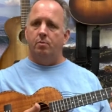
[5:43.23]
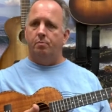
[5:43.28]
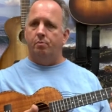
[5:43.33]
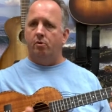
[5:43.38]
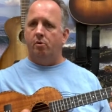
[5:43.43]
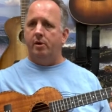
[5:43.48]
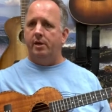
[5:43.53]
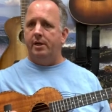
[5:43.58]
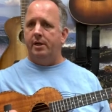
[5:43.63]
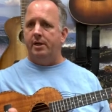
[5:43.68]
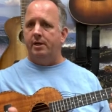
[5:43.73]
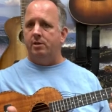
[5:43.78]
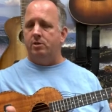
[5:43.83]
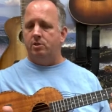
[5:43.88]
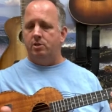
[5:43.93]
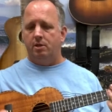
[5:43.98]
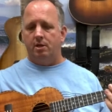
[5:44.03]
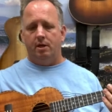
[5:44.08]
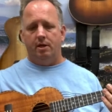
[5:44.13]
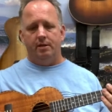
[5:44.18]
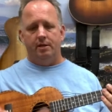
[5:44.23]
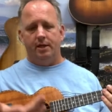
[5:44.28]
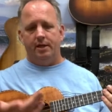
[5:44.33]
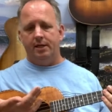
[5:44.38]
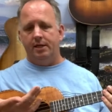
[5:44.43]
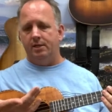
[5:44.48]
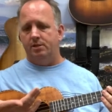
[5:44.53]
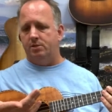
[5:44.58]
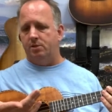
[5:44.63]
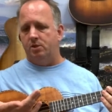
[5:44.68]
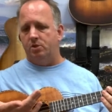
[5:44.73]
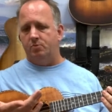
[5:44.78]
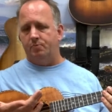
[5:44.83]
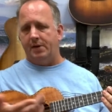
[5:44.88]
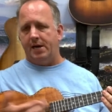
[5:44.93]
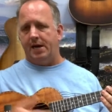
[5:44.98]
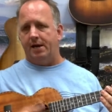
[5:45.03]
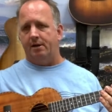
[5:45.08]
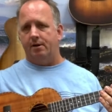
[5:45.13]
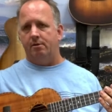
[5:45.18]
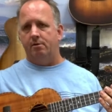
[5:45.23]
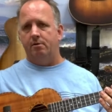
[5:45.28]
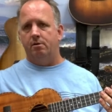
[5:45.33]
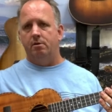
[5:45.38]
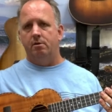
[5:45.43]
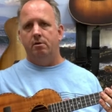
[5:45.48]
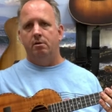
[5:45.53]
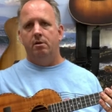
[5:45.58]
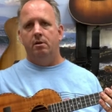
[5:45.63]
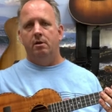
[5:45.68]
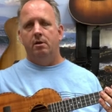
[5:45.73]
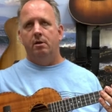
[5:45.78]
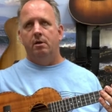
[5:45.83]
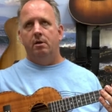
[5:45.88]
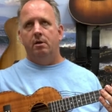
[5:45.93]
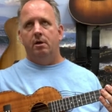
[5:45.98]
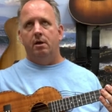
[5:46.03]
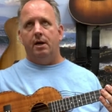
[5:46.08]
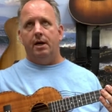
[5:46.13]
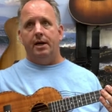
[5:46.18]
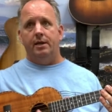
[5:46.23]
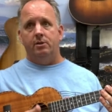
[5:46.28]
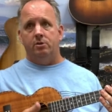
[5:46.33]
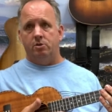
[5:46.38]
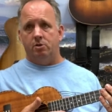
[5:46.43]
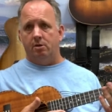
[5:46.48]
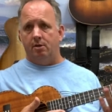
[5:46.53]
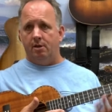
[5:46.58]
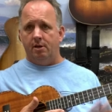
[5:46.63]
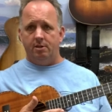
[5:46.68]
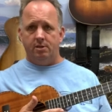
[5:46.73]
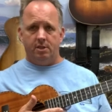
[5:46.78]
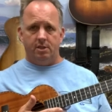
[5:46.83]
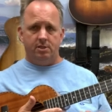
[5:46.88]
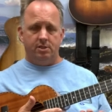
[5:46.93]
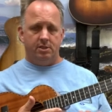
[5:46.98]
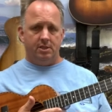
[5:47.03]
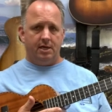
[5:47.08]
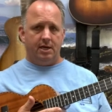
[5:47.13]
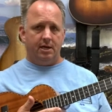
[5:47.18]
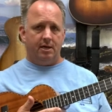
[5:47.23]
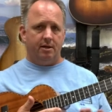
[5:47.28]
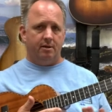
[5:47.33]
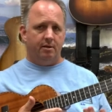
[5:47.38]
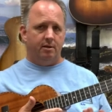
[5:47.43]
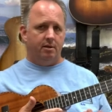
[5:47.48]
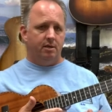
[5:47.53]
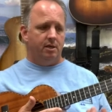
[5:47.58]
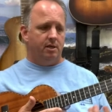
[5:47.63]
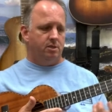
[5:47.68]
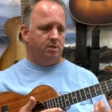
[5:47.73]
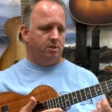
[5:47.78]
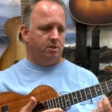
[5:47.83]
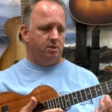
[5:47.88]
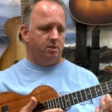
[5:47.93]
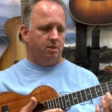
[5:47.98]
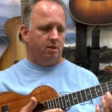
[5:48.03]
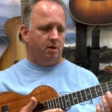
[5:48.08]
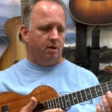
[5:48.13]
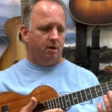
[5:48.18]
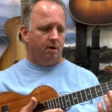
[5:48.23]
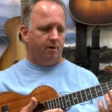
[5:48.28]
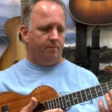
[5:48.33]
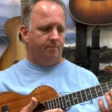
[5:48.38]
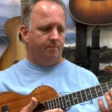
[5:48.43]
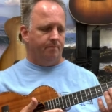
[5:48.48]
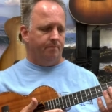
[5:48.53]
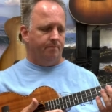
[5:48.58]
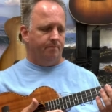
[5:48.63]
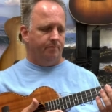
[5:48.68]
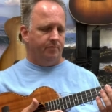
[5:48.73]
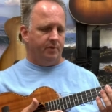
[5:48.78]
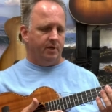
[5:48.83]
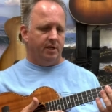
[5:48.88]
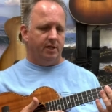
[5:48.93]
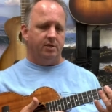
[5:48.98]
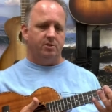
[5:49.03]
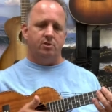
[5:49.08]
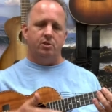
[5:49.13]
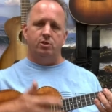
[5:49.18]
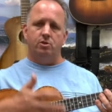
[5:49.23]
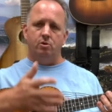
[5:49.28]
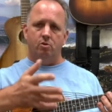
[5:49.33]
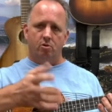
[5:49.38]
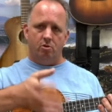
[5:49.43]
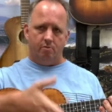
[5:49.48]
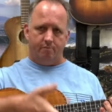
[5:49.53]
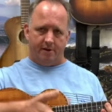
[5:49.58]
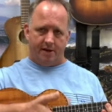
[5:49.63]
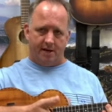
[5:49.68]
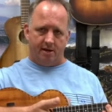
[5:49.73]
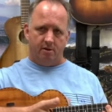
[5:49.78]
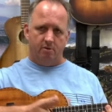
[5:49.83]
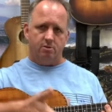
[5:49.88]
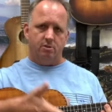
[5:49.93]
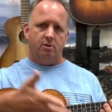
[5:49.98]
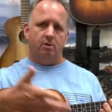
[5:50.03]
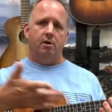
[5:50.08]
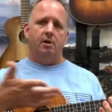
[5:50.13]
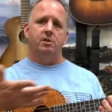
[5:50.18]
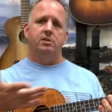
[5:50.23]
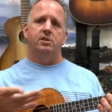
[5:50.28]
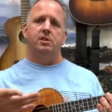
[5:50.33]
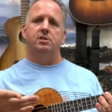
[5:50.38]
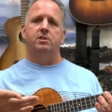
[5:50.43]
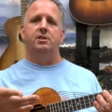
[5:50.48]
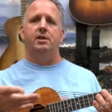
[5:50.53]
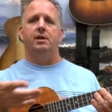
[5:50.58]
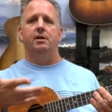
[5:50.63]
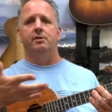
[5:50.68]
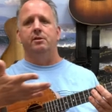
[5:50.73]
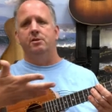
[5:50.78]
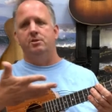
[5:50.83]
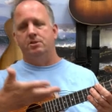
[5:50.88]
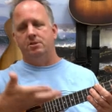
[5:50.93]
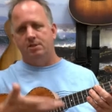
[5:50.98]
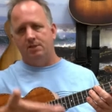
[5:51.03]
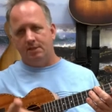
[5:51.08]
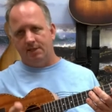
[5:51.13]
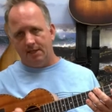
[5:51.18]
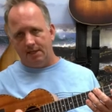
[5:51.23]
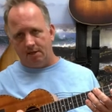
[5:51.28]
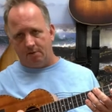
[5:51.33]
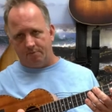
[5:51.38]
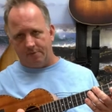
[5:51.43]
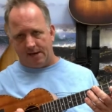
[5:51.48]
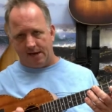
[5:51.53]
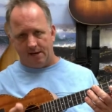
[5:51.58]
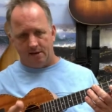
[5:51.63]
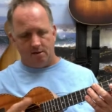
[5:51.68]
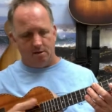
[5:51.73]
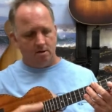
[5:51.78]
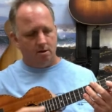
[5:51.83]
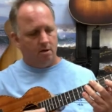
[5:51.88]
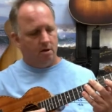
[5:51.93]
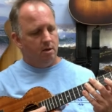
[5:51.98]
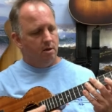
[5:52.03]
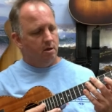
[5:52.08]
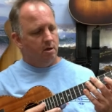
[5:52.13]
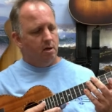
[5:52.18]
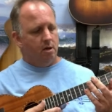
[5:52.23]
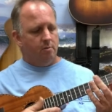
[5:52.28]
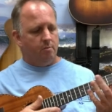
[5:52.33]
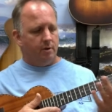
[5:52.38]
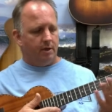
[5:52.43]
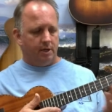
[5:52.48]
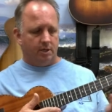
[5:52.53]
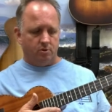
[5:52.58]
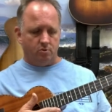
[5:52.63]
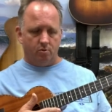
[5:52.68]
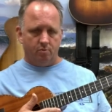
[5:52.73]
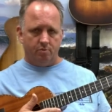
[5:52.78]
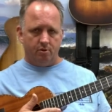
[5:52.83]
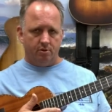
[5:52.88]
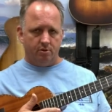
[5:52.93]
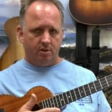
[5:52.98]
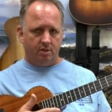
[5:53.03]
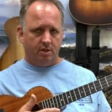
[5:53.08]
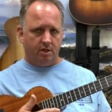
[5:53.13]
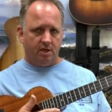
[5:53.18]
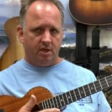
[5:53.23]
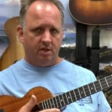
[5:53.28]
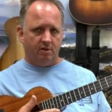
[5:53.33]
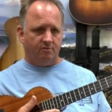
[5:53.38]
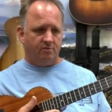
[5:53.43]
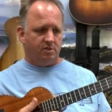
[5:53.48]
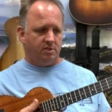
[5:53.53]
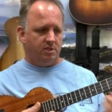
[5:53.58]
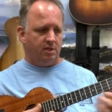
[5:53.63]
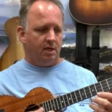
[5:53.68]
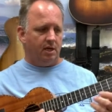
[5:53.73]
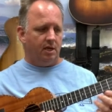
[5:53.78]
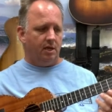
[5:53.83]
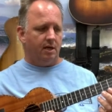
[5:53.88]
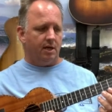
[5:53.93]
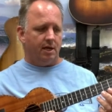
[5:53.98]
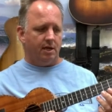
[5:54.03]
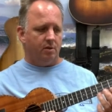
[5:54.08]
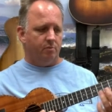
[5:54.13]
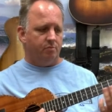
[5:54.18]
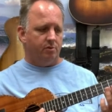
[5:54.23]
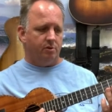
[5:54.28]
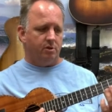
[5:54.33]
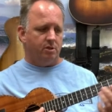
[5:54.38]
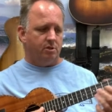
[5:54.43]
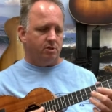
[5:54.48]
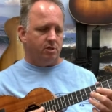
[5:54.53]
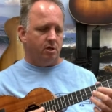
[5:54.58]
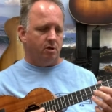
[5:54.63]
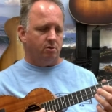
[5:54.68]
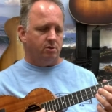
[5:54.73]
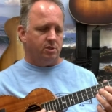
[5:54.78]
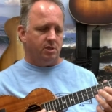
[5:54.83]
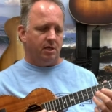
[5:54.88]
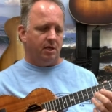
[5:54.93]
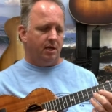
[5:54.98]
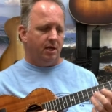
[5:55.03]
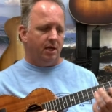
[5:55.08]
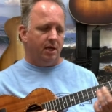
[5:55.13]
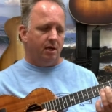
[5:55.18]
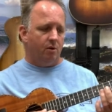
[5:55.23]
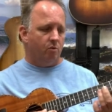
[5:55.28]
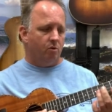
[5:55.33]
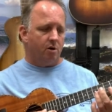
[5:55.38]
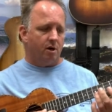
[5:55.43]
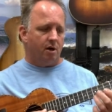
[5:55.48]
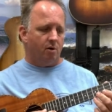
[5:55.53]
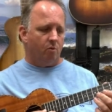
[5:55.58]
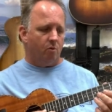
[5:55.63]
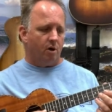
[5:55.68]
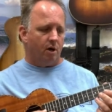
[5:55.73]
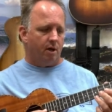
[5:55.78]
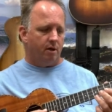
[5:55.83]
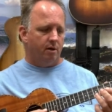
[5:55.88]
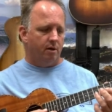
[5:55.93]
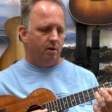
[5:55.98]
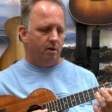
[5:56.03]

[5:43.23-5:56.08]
Point is, against this pattern, so long as I stay on this, against this chord pattern, so long as I stay on this scale pattern, because we're both in the key of C, I can put these notes anywhere I want.